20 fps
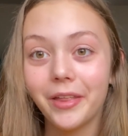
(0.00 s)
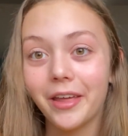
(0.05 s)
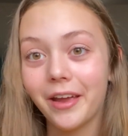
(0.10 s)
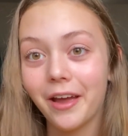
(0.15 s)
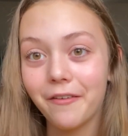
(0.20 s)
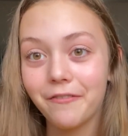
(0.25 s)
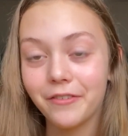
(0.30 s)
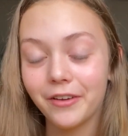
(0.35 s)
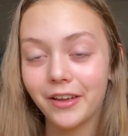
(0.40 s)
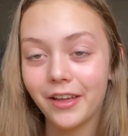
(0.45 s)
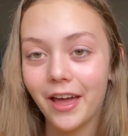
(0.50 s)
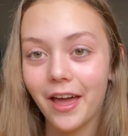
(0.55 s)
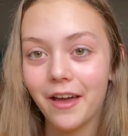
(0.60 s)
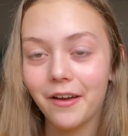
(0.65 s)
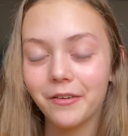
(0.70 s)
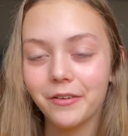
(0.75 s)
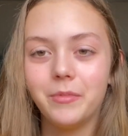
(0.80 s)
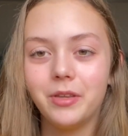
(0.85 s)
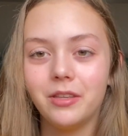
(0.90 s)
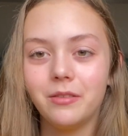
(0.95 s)
like I
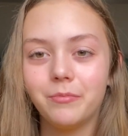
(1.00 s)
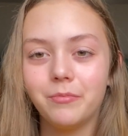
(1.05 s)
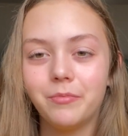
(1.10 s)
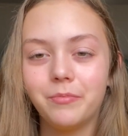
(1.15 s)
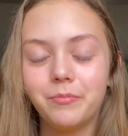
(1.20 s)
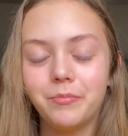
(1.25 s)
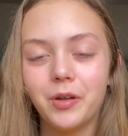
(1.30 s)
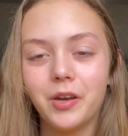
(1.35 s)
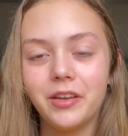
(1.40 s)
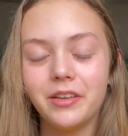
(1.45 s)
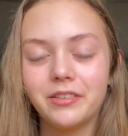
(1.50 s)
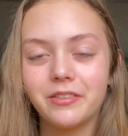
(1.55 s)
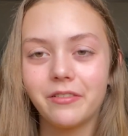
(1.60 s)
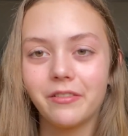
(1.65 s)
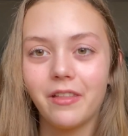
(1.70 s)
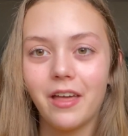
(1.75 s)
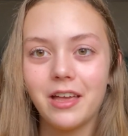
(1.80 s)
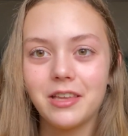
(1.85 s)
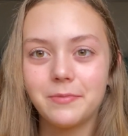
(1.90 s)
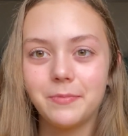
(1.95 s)
forget, or like putting it to
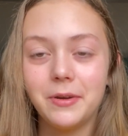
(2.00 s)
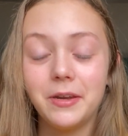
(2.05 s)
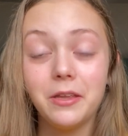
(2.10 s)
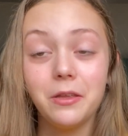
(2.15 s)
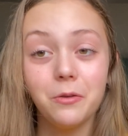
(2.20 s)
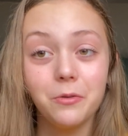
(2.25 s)
the last minute,